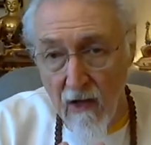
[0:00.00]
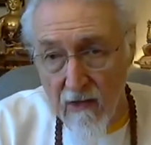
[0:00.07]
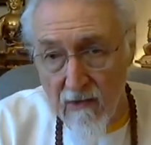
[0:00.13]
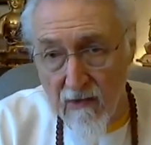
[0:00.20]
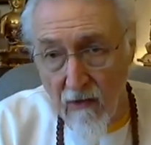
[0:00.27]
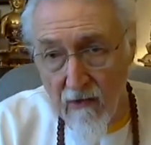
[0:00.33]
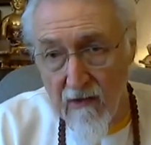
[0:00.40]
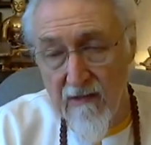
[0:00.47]

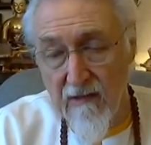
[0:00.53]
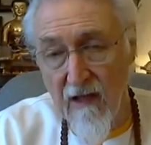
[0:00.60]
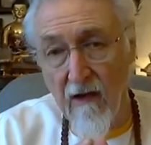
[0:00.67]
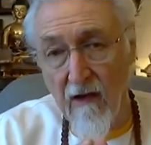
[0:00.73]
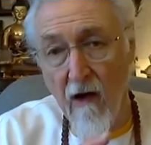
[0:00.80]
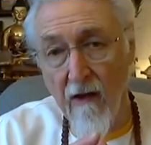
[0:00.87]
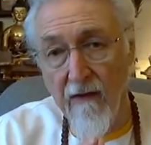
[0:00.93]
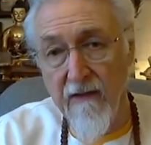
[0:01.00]
So you see,
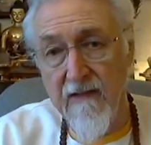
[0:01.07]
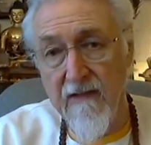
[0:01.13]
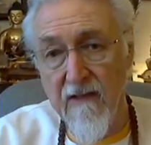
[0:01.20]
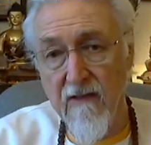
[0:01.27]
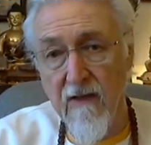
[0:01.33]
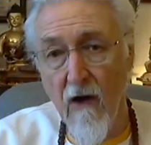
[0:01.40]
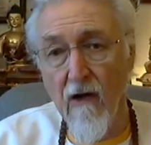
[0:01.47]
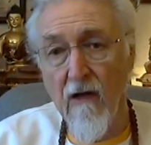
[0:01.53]
all this
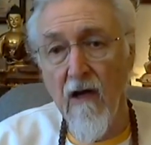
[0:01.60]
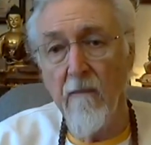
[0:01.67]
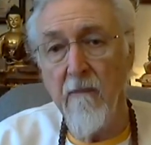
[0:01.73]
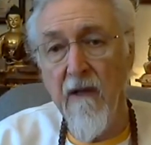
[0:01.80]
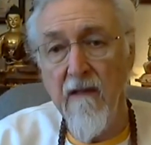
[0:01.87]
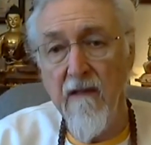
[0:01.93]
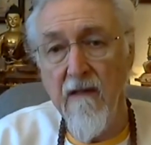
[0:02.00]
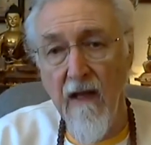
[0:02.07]
is all
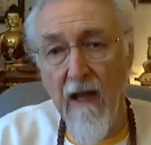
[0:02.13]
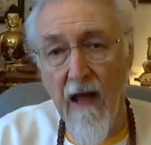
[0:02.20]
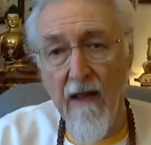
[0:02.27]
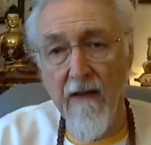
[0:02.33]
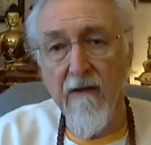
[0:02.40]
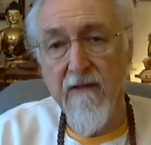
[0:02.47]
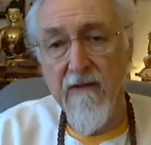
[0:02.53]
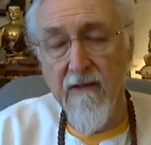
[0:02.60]
coming together.